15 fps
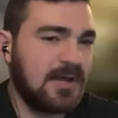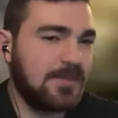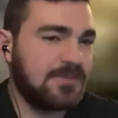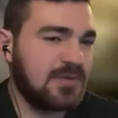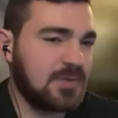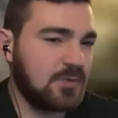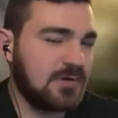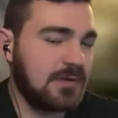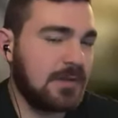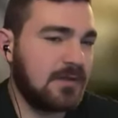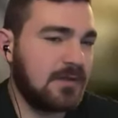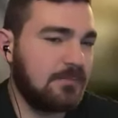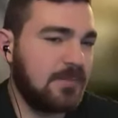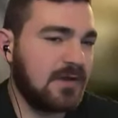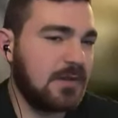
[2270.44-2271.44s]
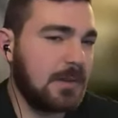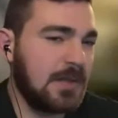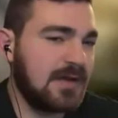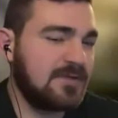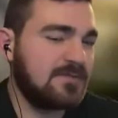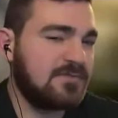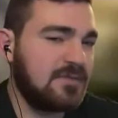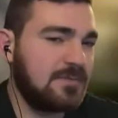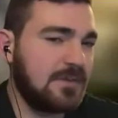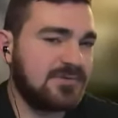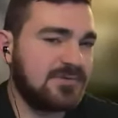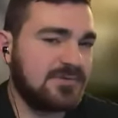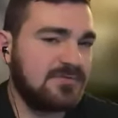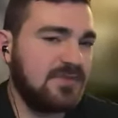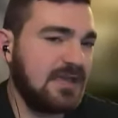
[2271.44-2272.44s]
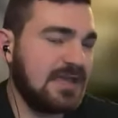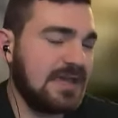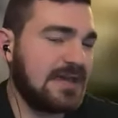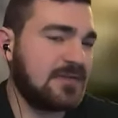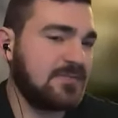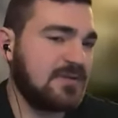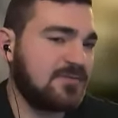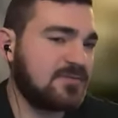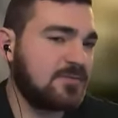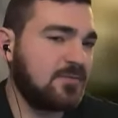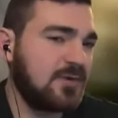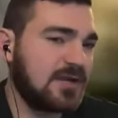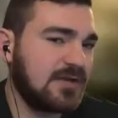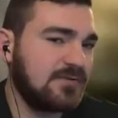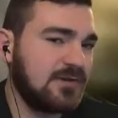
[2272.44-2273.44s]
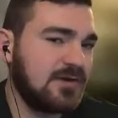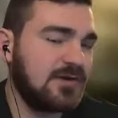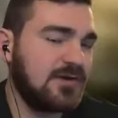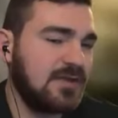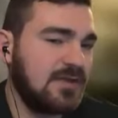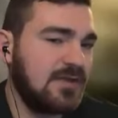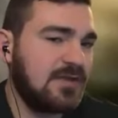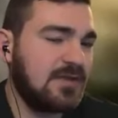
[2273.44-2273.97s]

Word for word: popular one along among a lot of the members of the academy, from what I've heard.